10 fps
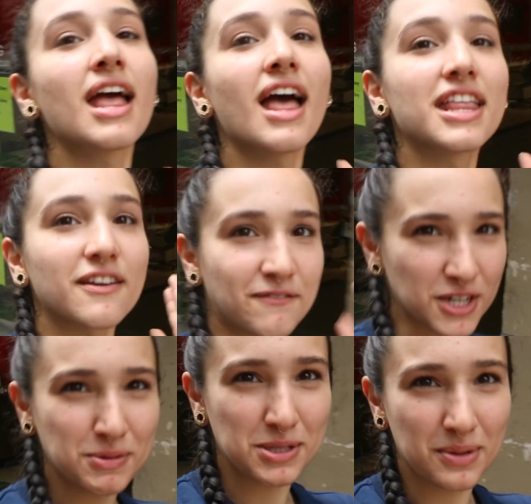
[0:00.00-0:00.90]
The
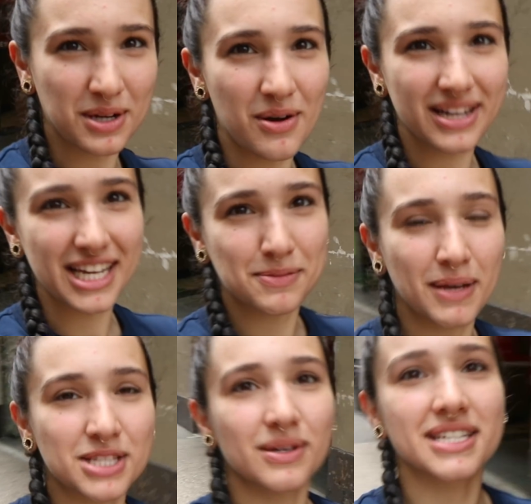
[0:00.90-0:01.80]
first place we're going is
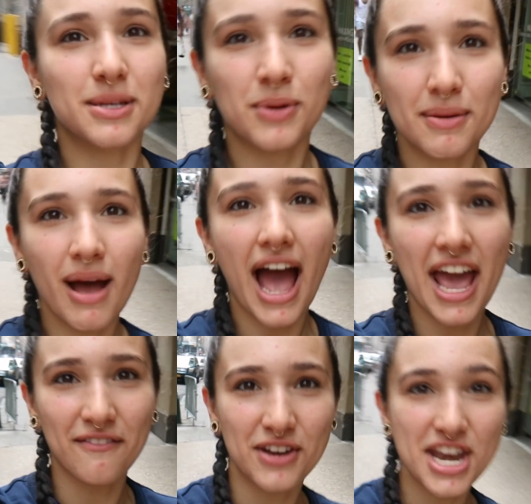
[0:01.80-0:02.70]
Pizzeria Suprema.
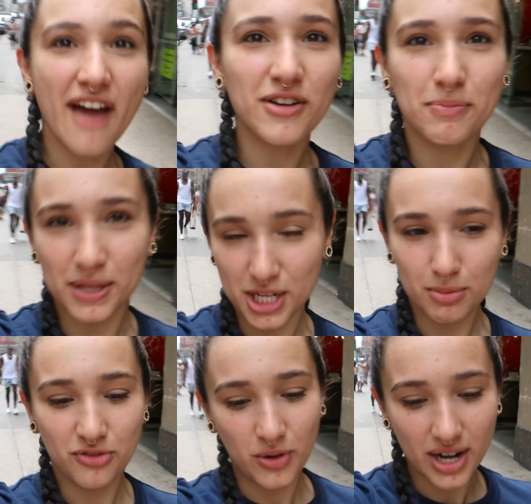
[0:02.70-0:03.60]
I have never been
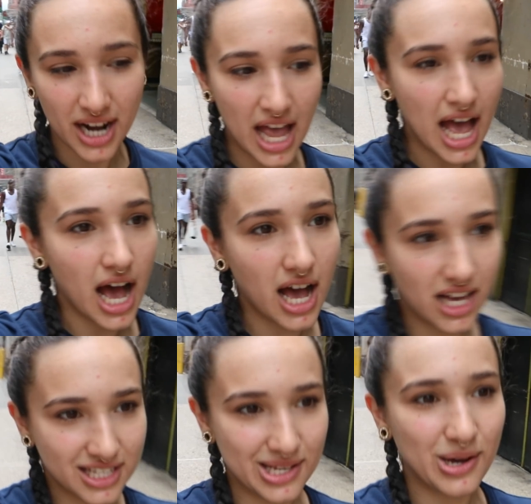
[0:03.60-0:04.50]
there before,
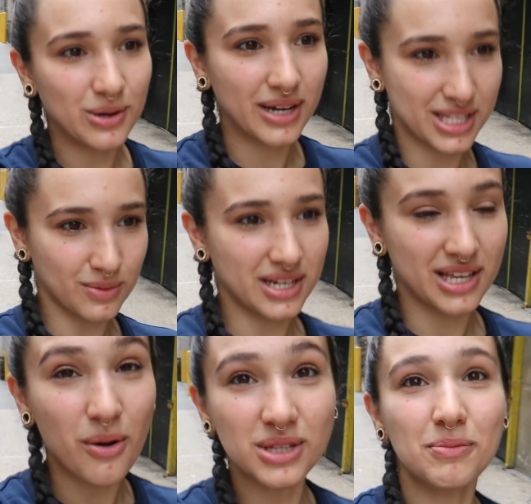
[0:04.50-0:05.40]
so it's one of
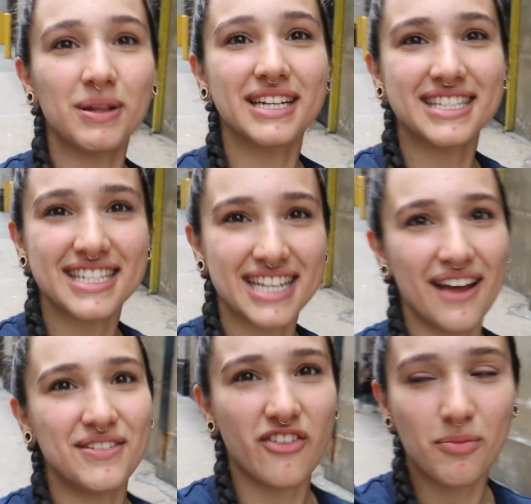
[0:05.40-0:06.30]
the only places that
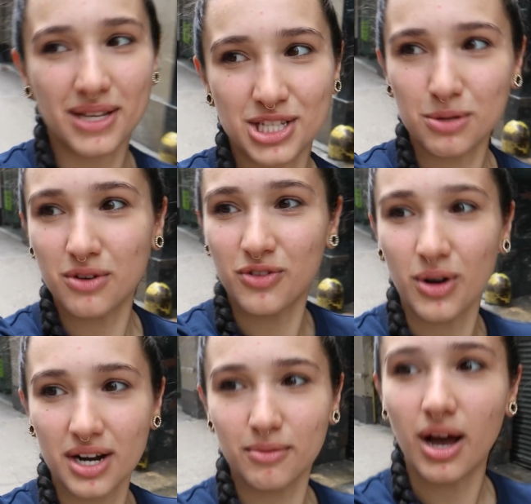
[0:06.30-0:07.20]
I've never been to
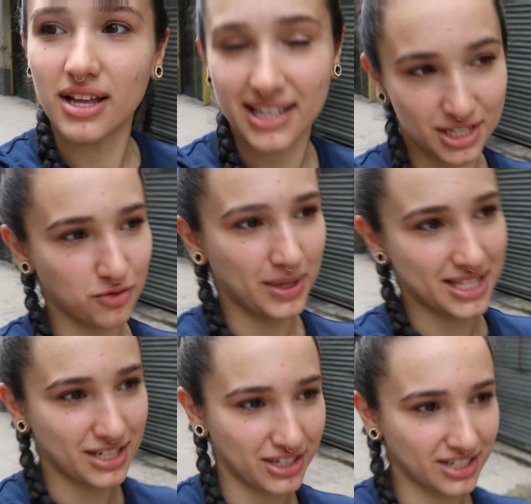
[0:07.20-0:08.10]
before that serve
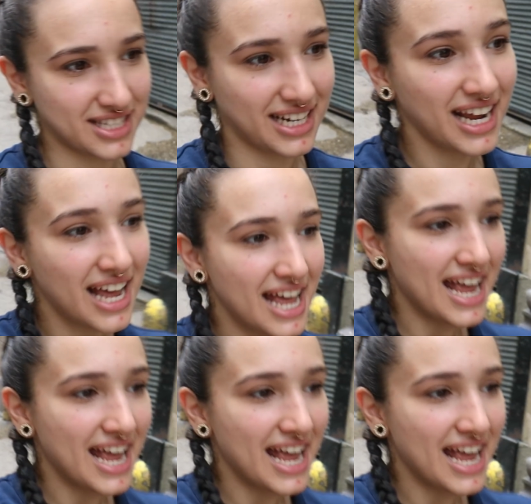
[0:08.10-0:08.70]
pizza in New York City.